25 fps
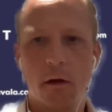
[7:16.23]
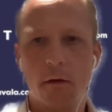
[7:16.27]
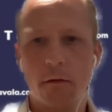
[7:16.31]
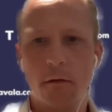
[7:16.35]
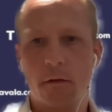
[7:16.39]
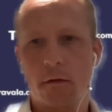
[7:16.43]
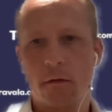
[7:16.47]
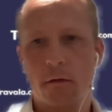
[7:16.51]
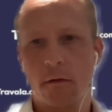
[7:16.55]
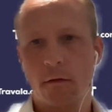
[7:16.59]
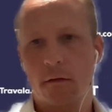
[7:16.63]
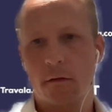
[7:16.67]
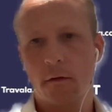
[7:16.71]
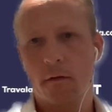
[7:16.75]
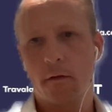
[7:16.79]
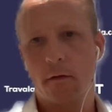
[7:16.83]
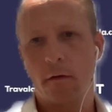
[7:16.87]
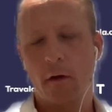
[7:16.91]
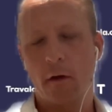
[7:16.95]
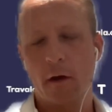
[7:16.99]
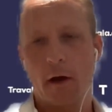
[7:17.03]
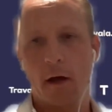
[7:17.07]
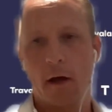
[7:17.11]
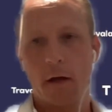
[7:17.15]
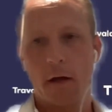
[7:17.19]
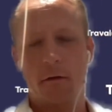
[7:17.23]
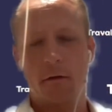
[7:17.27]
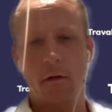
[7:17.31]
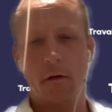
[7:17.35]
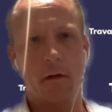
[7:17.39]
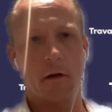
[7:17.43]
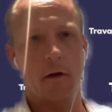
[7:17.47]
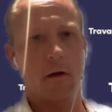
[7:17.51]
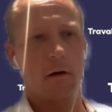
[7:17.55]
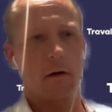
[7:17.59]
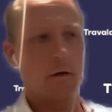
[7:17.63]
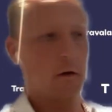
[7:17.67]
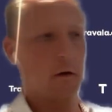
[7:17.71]
Yeah, and just to add
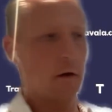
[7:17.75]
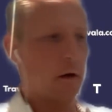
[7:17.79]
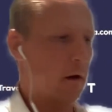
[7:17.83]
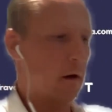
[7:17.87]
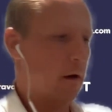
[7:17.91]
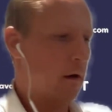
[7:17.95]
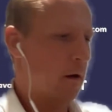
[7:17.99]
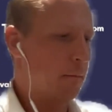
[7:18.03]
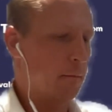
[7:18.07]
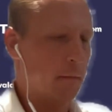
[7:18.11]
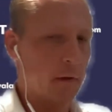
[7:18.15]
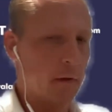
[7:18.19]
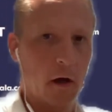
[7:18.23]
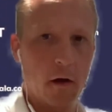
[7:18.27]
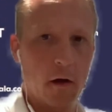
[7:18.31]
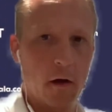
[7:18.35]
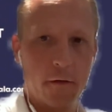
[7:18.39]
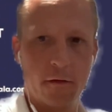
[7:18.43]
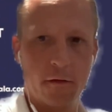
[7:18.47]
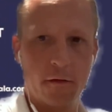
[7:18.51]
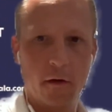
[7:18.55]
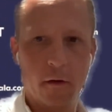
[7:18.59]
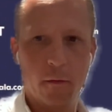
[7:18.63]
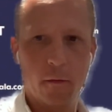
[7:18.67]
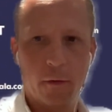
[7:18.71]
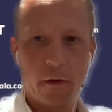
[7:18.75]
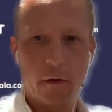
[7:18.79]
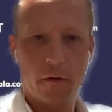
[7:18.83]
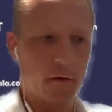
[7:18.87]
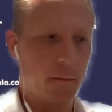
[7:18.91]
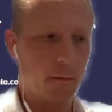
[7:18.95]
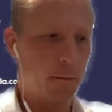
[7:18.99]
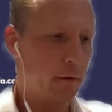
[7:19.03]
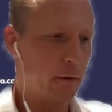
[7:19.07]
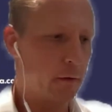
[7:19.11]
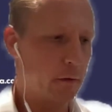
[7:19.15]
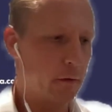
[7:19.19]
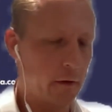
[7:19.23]
to that, last year we
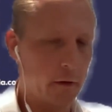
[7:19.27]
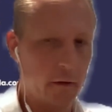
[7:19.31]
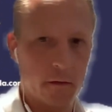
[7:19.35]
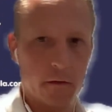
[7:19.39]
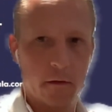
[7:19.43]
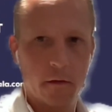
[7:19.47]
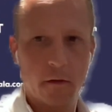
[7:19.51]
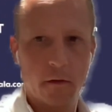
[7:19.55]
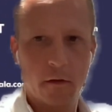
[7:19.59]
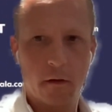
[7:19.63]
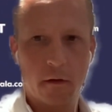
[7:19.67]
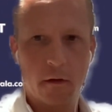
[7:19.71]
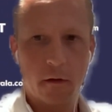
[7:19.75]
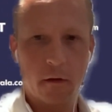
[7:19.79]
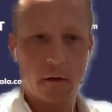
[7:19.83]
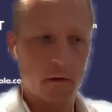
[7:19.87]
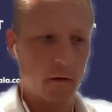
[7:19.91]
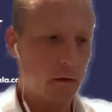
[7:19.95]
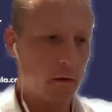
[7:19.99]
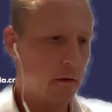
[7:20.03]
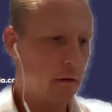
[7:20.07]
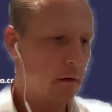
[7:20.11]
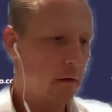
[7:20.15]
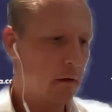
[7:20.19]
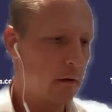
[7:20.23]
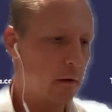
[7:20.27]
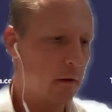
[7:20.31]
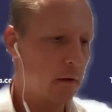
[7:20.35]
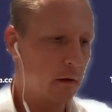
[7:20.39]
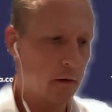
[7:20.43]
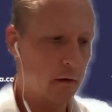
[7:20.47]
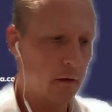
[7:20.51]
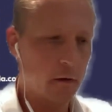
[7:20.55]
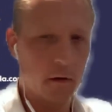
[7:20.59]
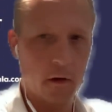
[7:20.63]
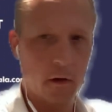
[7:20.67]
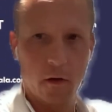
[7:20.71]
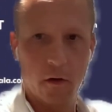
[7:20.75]
supported the
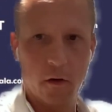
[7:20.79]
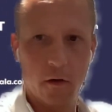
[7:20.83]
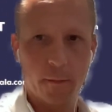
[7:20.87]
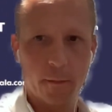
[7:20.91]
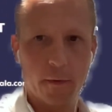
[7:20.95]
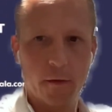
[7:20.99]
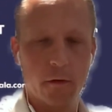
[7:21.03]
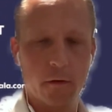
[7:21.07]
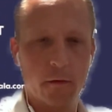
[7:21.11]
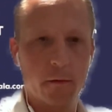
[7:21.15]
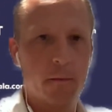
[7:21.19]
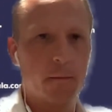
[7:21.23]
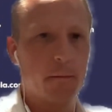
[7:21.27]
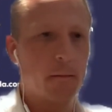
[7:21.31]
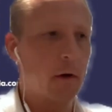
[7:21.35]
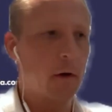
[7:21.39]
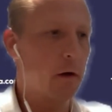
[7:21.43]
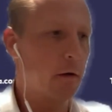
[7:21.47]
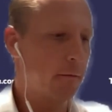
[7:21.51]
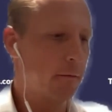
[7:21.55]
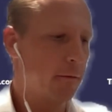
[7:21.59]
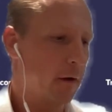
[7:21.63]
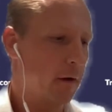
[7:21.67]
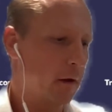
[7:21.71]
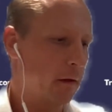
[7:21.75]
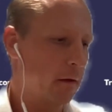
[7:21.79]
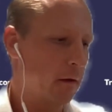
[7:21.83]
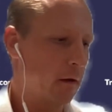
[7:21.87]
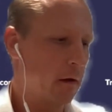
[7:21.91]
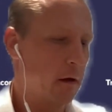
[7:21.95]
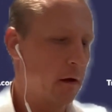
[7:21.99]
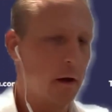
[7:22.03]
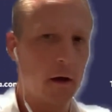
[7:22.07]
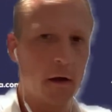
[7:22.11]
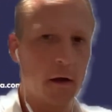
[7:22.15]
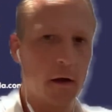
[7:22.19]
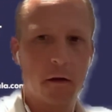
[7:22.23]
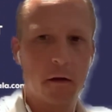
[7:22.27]
global event
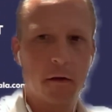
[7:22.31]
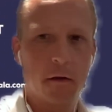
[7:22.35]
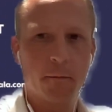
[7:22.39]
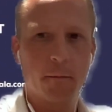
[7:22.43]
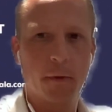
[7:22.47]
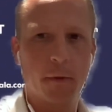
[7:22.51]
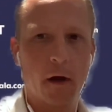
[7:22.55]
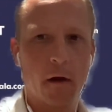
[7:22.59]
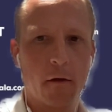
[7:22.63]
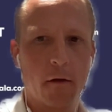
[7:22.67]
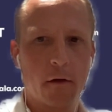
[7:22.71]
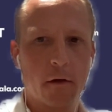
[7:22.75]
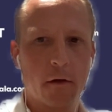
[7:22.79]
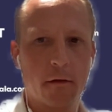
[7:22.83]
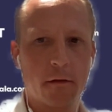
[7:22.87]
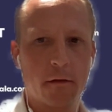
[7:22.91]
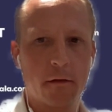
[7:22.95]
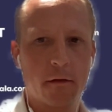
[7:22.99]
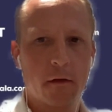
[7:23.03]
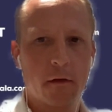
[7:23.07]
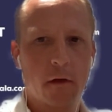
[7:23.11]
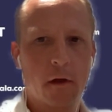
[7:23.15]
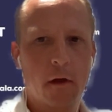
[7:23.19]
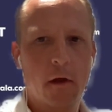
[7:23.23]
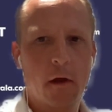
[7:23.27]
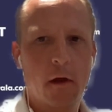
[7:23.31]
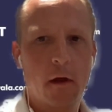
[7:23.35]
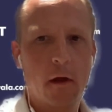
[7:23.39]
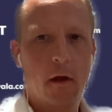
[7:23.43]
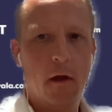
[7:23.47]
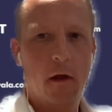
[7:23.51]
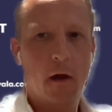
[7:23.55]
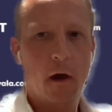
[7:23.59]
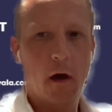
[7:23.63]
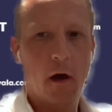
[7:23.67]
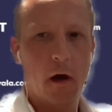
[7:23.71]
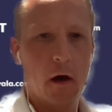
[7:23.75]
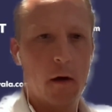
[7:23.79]
that you had in Paris,
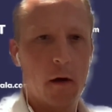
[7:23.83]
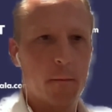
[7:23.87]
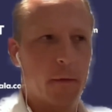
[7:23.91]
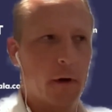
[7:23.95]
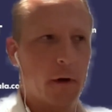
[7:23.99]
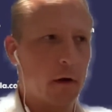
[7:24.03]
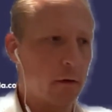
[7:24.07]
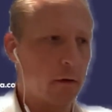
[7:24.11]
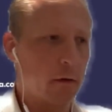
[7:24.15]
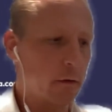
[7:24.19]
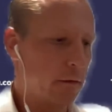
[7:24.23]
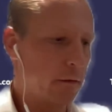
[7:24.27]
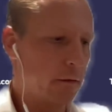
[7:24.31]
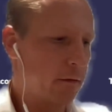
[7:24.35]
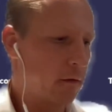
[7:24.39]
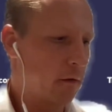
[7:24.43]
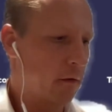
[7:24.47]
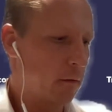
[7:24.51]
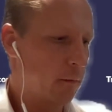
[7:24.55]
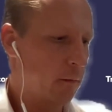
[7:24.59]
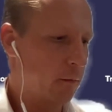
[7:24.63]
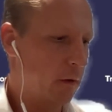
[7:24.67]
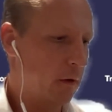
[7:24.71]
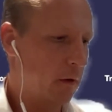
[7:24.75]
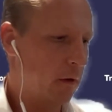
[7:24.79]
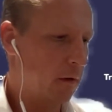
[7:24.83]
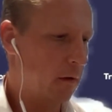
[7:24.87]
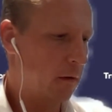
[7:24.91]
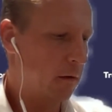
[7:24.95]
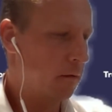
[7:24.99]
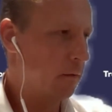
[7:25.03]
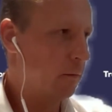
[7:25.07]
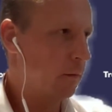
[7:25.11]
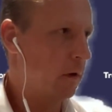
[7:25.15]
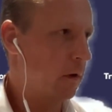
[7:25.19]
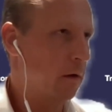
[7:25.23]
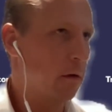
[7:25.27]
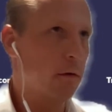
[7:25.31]
and also
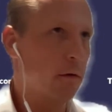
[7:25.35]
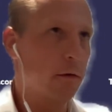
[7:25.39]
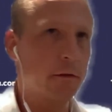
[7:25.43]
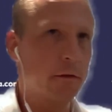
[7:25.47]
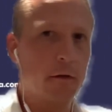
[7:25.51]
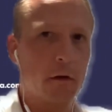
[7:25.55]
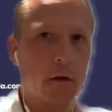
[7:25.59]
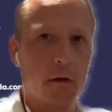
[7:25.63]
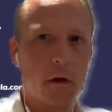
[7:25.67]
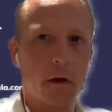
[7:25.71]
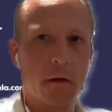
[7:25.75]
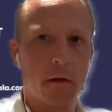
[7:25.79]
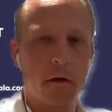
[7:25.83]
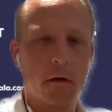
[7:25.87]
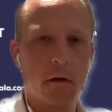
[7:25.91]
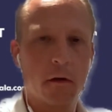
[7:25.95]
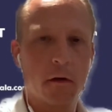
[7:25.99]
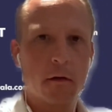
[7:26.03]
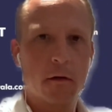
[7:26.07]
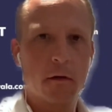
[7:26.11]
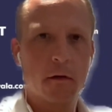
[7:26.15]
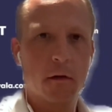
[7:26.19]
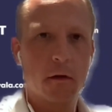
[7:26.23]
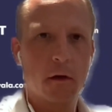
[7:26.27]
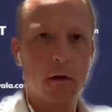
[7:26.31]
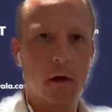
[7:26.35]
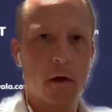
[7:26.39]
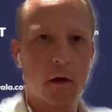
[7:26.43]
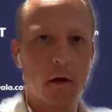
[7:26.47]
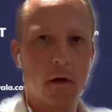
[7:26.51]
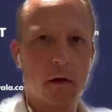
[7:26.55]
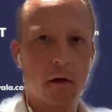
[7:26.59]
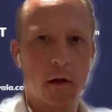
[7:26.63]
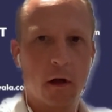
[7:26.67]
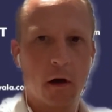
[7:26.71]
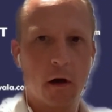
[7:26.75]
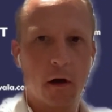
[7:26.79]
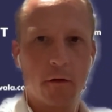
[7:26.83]
we launched another
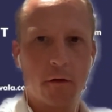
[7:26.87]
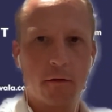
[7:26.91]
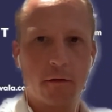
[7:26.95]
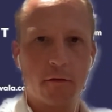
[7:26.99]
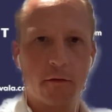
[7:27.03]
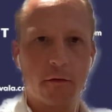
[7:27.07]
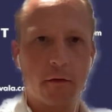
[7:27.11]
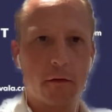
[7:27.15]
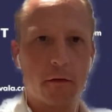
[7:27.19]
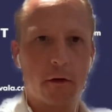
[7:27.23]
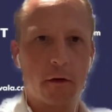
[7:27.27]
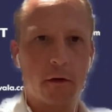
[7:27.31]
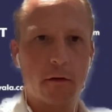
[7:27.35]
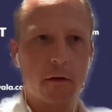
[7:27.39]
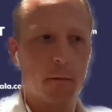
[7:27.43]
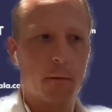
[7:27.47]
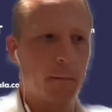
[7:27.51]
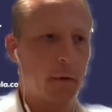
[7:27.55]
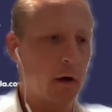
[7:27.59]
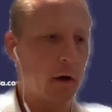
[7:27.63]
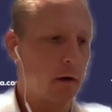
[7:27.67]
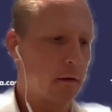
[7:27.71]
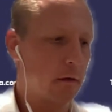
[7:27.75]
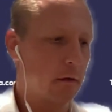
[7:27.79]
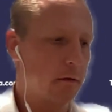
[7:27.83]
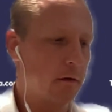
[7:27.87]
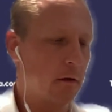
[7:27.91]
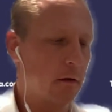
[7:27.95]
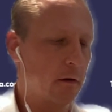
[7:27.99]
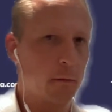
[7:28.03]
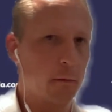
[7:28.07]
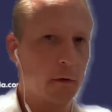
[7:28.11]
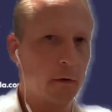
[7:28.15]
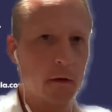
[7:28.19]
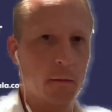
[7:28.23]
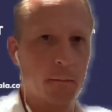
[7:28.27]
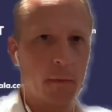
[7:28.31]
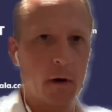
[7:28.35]
large strategic
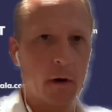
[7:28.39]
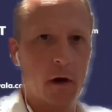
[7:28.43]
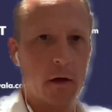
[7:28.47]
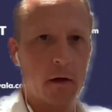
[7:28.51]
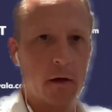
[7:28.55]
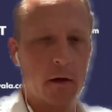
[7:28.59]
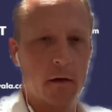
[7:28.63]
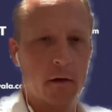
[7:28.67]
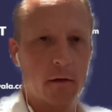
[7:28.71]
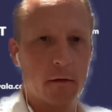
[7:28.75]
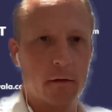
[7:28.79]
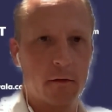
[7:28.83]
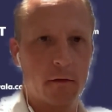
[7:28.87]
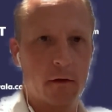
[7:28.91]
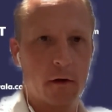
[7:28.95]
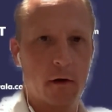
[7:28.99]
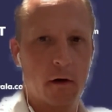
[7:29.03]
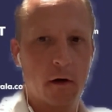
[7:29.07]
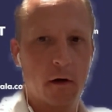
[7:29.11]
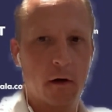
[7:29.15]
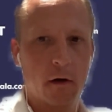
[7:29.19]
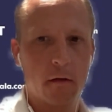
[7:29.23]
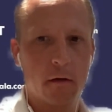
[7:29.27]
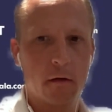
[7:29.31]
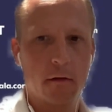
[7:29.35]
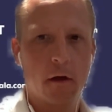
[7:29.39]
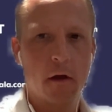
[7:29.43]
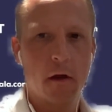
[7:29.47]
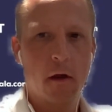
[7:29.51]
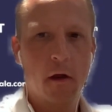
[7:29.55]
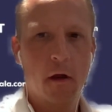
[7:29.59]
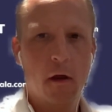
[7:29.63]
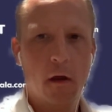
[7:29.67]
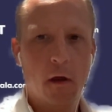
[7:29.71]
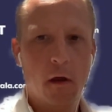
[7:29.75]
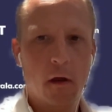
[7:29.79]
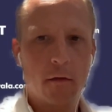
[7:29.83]
partnership with the Binance card.